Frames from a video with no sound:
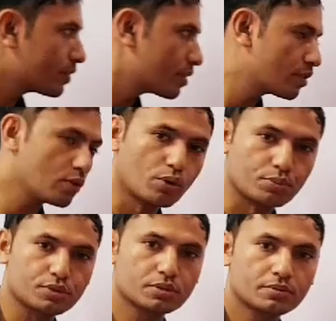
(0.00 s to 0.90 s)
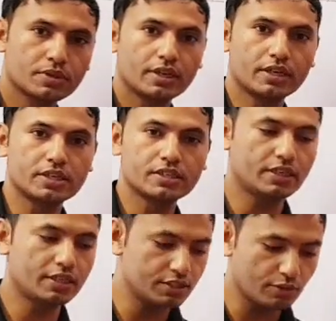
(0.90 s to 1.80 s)
groups. It is
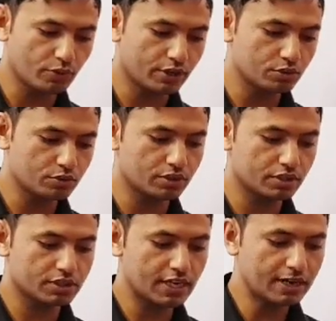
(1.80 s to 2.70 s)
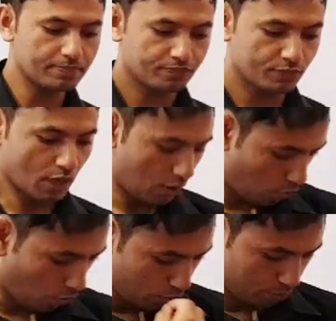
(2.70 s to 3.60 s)
easier for you to understand.
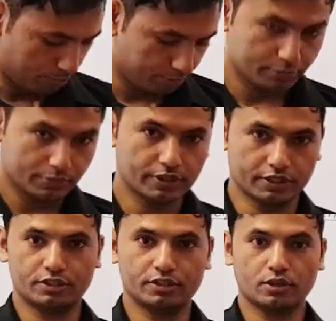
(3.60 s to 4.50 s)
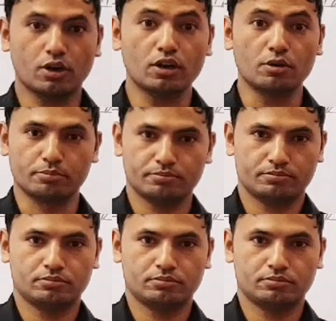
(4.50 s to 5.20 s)
Column is column.